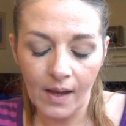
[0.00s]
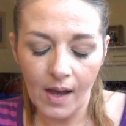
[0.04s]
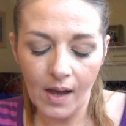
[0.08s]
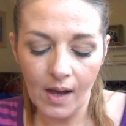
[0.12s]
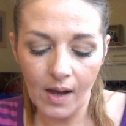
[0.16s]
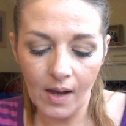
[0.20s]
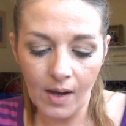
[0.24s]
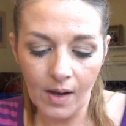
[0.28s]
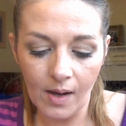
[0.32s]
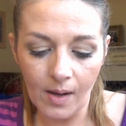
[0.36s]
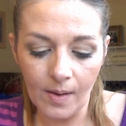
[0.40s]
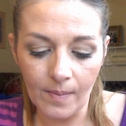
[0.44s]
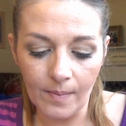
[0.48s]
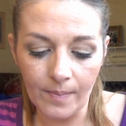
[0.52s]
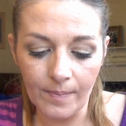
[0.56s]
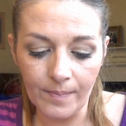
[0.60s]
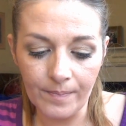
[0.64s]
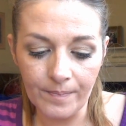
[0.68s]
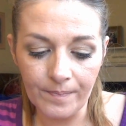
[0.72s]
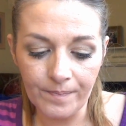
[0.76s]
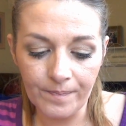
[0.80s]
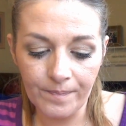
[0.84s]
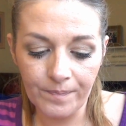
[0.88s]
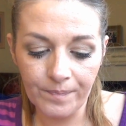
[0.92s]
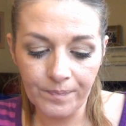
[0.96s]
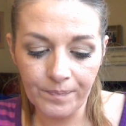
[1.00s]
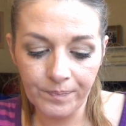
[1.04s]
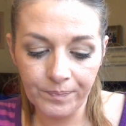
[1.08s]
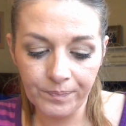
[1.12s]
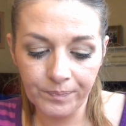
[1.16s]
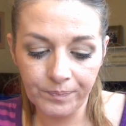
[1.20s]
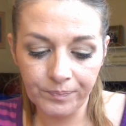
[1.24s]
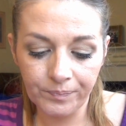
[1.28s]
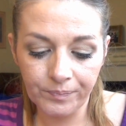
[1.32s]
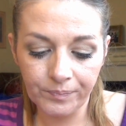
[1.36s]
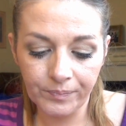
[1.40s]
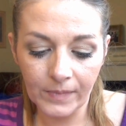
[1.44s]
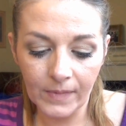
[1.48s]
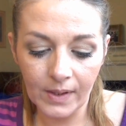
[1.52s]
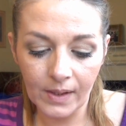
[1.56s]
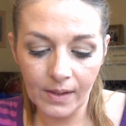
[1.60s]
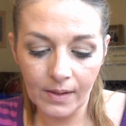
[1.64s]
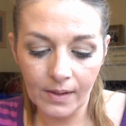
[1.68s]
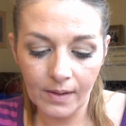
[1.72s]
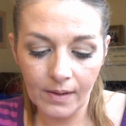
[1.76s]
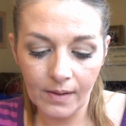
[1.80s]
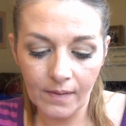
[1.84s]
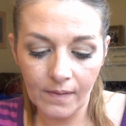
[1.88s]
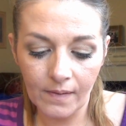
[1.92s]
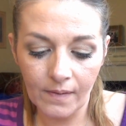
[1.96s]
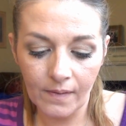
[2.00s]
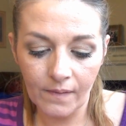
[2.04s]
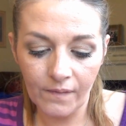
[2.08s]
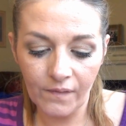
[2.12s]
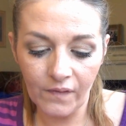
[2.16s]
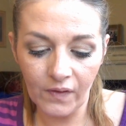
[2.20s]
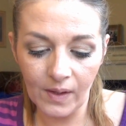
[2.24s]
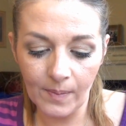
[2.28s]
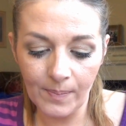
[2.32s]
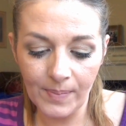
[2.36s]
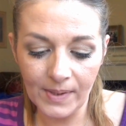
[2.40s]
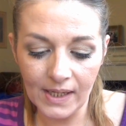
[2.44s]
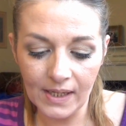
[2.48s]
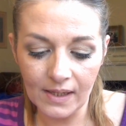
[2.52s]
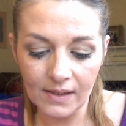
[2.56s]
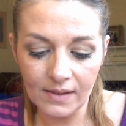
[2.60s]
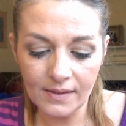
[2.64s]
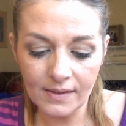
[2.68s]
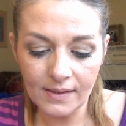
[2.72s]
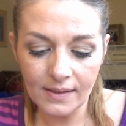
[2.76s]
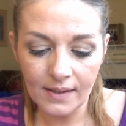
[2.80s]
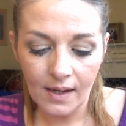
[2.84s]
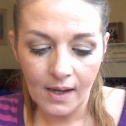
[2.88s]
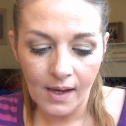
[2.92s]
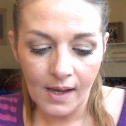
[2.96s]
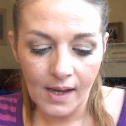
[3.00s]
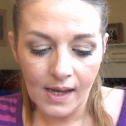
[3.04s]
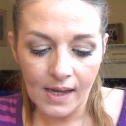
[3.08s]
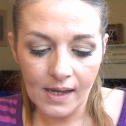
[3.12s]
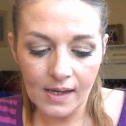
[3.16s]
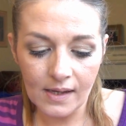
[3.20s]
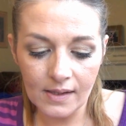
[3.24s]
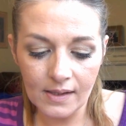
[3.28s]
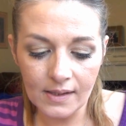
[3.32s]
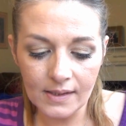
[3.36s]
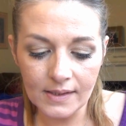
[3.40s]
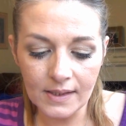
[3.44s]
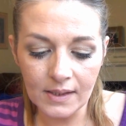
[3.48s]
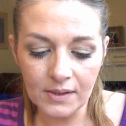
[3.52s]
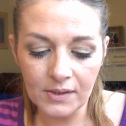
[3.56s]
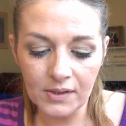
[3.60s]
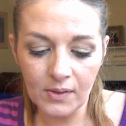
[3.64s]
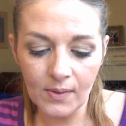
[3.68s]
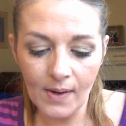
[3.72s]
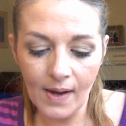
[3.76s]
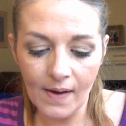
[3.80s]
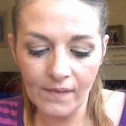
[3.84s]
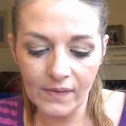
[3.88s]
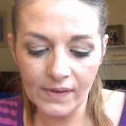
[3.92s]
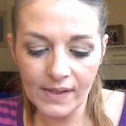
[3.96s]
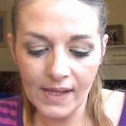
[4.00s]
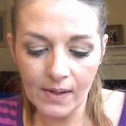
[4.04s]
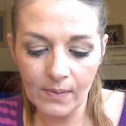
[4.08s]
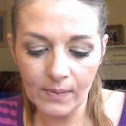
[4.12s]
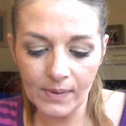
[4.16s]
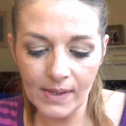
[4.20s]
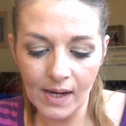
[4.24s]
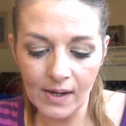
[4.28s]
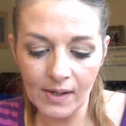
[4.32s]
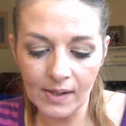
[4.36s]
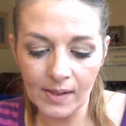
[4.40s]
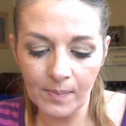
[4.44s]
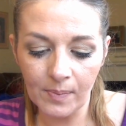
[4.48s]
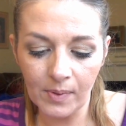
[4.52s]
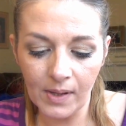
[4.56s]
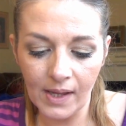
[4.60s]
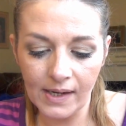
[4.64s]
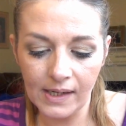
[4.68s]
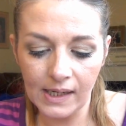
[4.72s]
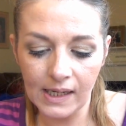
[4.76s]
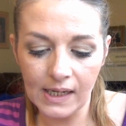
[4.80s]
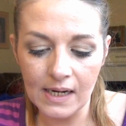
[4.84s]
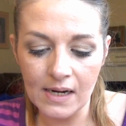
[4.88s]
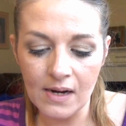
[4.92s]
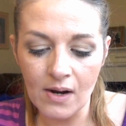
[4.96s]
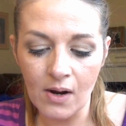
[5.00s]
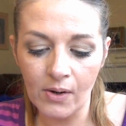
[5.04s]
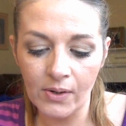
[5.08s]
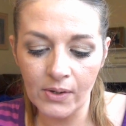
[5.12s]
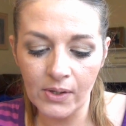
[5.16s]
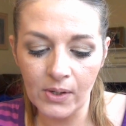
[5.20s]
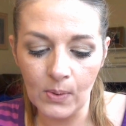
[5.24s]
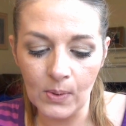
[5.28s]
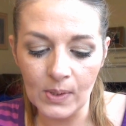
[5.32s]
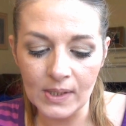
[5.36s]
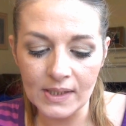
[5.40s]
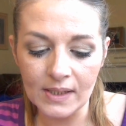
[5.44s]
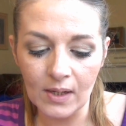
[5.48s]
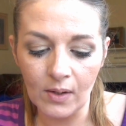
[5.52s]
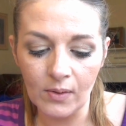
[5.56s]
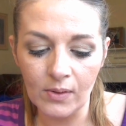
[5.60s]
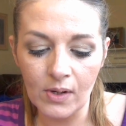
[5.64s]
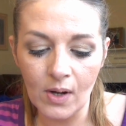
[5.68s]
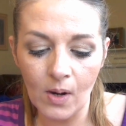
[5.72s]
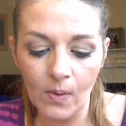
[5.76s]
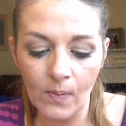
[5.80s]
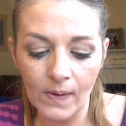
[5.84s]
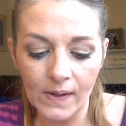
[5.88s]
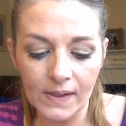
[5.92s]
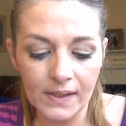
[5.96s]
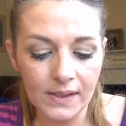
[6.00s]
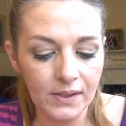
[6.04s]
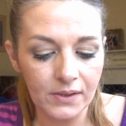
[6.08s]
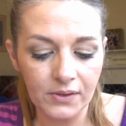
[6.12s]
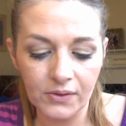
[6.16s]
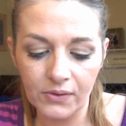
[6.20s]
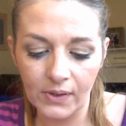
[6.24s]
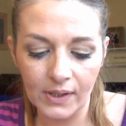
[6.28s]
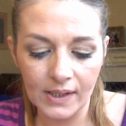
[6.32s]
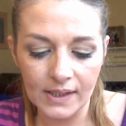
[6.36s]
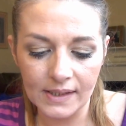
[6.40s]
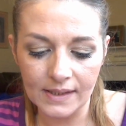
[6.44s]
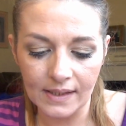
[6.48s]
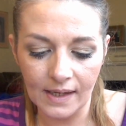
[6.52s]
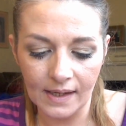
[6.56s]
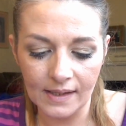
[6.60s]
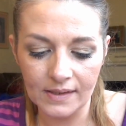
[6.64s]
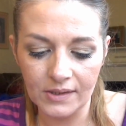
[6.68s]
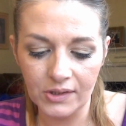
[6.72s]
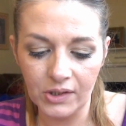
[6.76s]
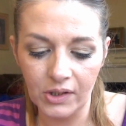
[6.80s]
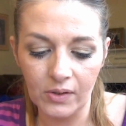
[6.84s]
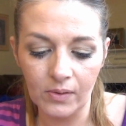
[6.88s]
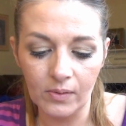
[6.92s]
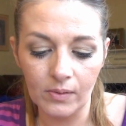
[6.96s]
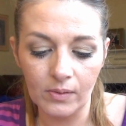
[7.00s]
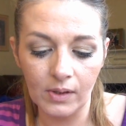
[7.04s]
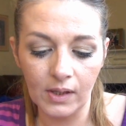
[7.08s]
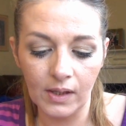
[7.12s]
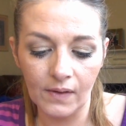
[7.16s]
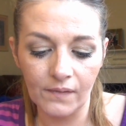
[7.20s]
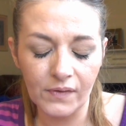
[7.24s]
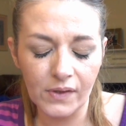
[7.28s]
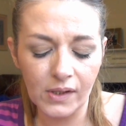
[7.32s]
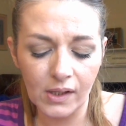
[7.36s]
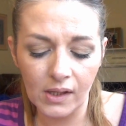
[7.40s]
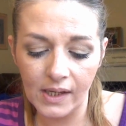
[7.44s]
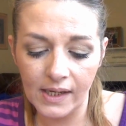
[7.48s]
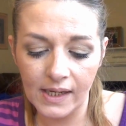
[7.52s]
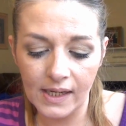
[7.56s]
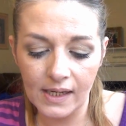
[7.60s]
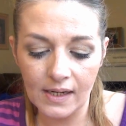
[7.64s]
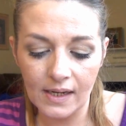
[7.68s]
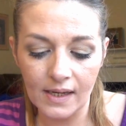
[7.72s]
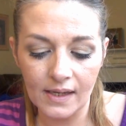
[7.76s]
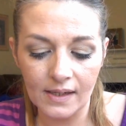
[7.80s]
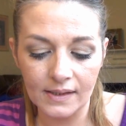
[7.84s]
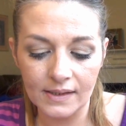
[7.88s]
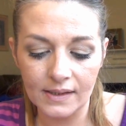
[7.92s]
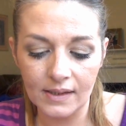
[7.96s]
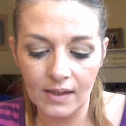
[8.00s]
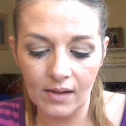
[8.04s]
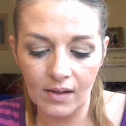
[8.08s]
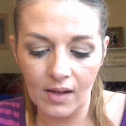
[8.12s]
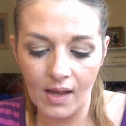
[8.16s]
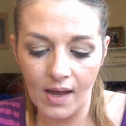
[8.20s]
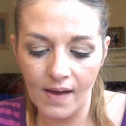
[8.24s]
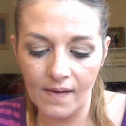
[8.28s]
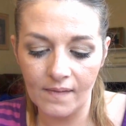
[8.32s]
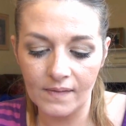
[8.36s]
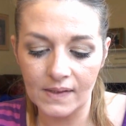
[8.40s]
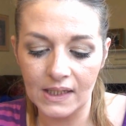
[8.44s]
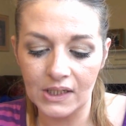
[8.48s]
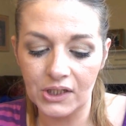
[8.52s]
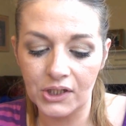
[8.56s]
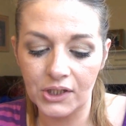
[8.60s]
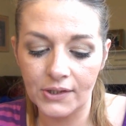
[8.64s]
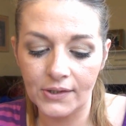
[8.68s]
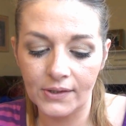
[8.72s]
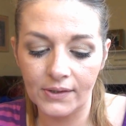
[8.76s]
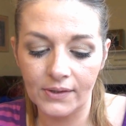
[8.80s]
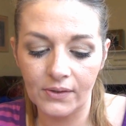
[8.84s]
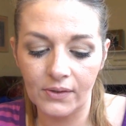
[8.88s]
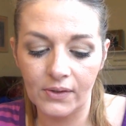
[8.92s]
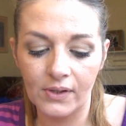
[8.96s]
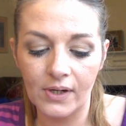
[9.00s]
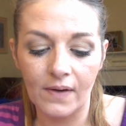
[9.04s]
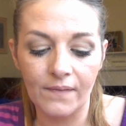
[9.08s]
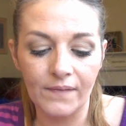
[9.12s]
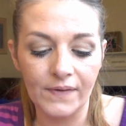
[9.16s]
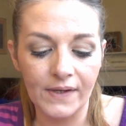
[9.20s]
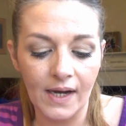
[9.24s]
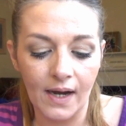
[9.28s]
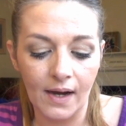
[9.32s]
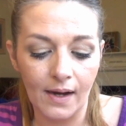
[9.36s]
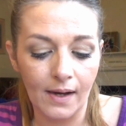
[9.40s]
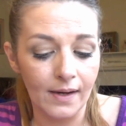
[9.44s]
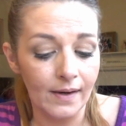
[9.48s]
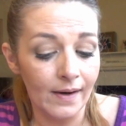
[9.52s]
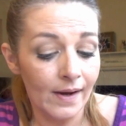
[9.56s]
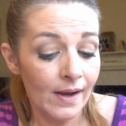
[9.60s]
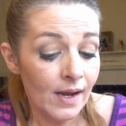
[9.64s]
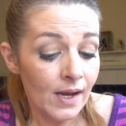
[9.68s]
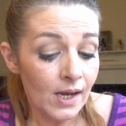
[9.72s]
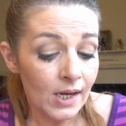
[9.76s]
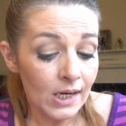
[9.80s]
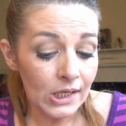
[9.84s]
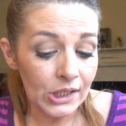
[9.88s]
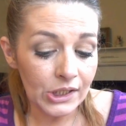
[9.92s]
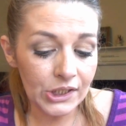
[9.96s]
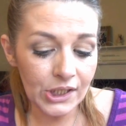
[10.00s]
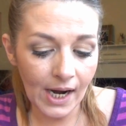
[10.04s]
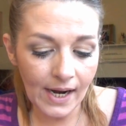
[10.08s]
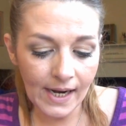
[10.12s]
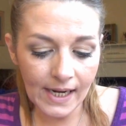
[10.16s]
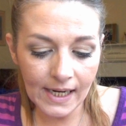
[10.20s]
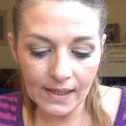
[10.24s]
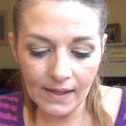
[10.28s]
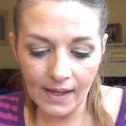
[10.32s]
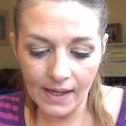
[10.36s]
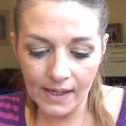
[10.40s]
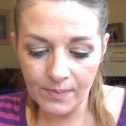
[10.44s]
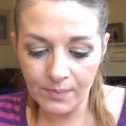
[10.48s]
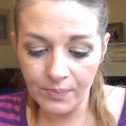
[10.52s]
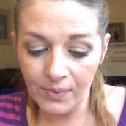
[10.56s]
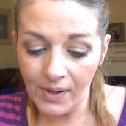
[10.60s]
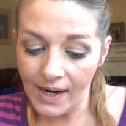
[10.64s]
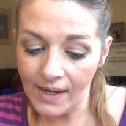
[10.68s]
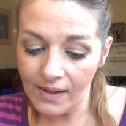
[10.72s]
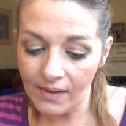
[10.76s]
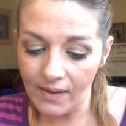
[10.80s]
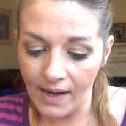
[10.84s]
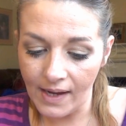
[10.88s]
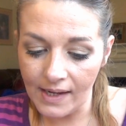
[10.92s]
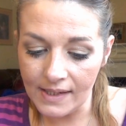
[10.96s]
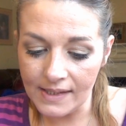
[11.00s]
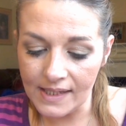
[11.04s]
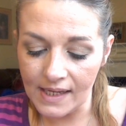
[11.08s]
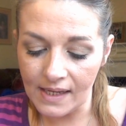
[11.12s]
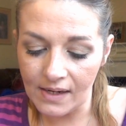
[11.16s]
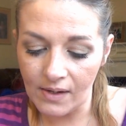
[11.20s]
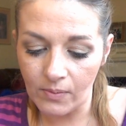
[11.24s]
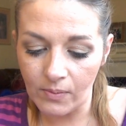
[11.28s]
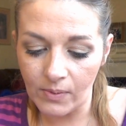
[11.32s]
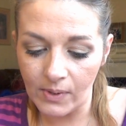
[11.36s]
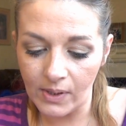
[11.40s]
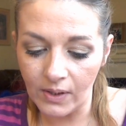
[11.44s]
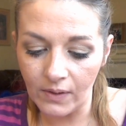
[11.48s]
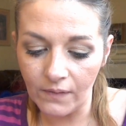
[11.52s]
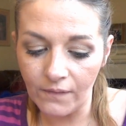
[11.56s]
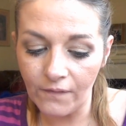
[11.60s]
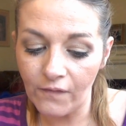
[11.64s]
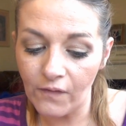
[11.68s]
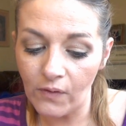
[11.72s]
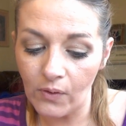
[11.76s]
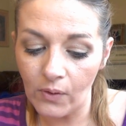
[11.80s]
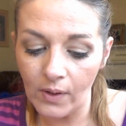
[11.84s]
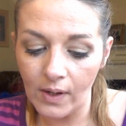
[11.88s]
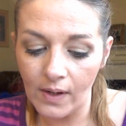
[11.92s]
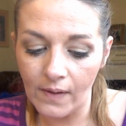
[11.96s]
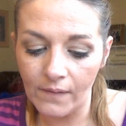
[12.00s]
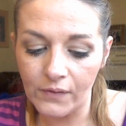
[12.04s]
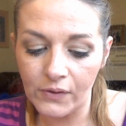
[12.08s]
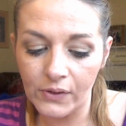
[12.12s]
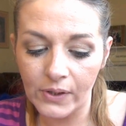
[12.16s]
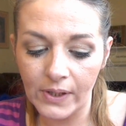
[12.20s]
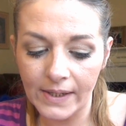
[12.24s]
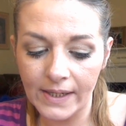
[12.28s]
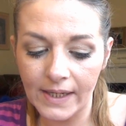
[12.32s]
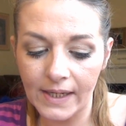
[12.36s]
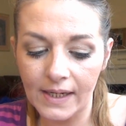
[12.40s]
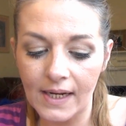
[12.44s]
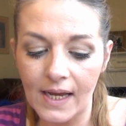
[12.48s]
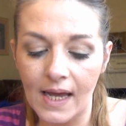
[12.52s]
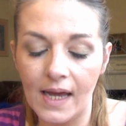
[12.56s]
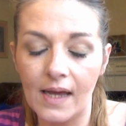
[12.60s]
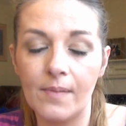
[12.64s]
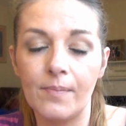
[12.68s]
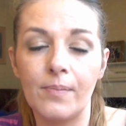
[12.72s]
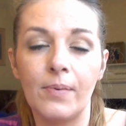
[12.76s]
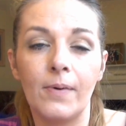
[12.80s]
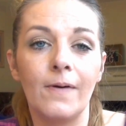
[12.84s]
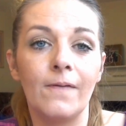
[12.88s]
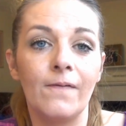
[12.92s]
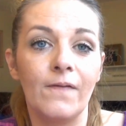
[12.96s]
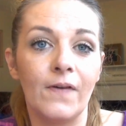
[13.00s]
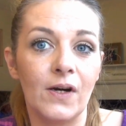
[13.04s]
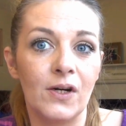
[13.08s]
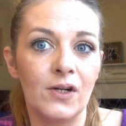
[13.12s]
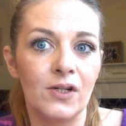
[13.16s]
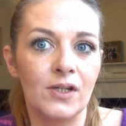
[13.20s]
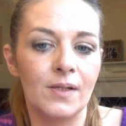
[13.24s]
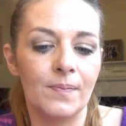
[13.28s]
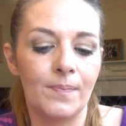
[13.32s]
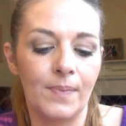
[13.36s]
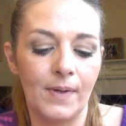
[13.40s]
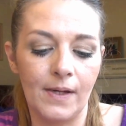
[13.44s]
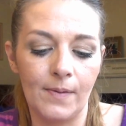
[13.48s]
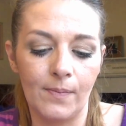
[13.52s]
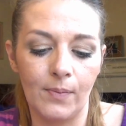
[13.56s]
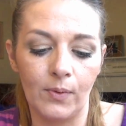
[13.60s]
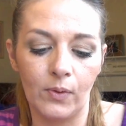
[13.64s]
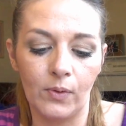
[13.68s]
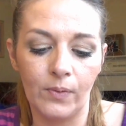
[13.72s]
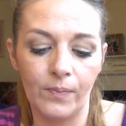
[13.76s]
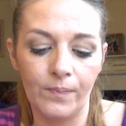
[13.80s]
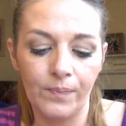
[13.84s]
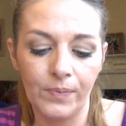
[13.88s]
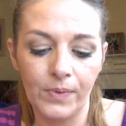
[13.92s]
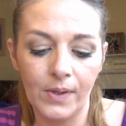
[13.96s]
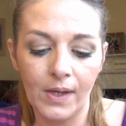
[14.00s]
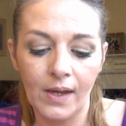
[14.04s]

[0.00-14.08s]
um, Philippians is do everything without complaining and arguing so no one can criticize you. Live clean, innocent lives as children of God, shining like bright lights in a world full of crooked and perverse people.